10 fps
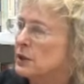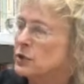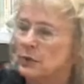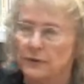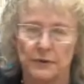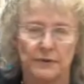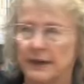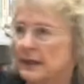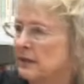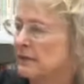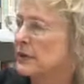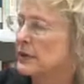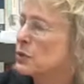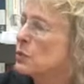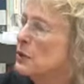sort of dividing
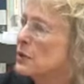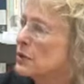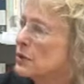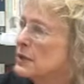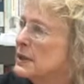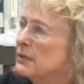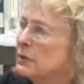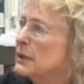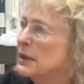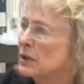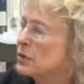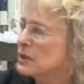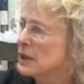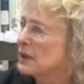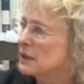various resources and everybody
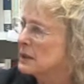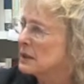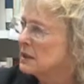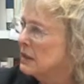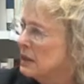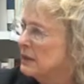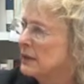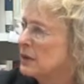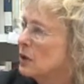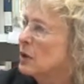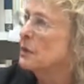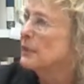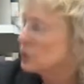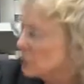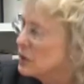knows how it's done and they know how
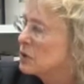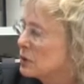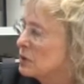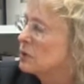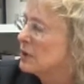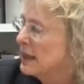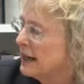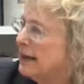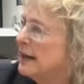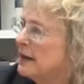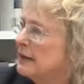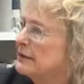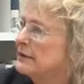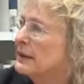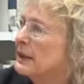much resources we
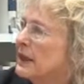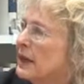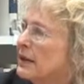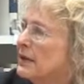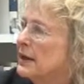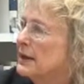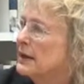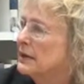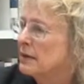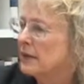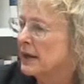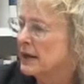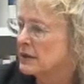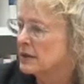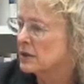have, then
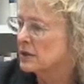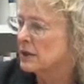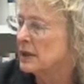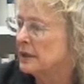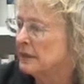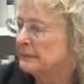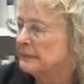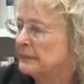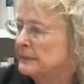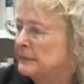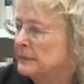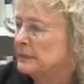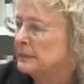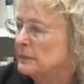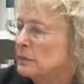that's
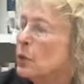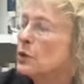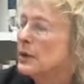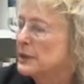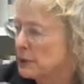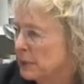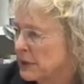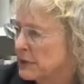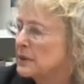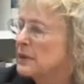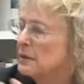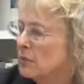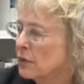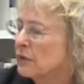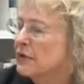more transparency
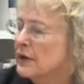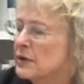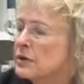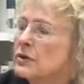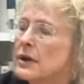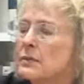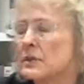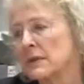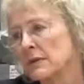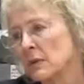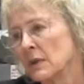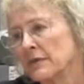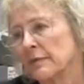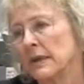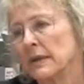and more fairness. So that was another
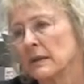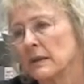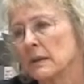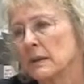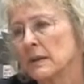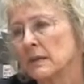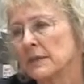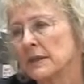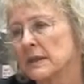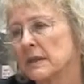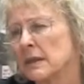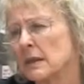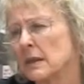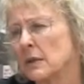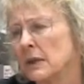one for my teams, because I
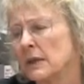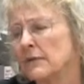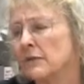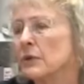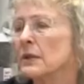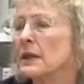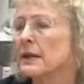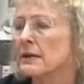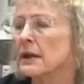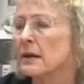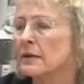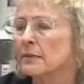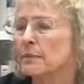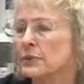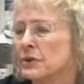think, inadvertently a lot
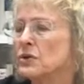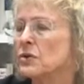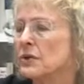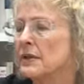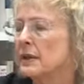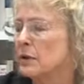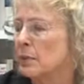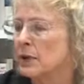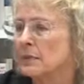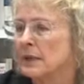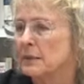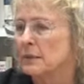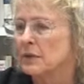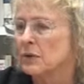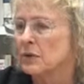of procedures in that department had
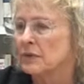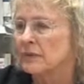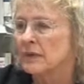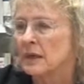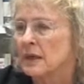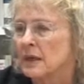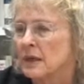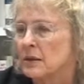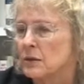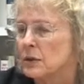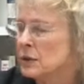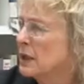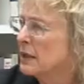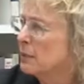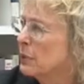been sort of just
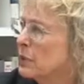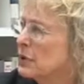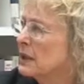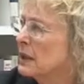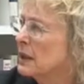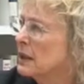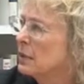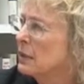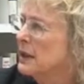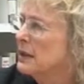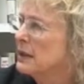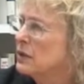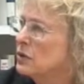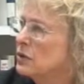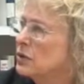kind of personally
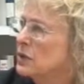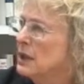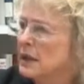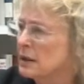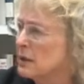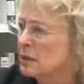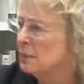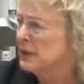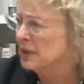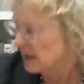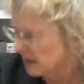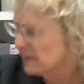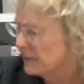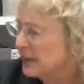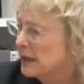arranged, not to be
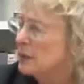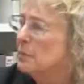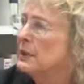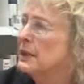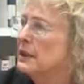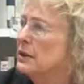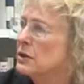unfair, but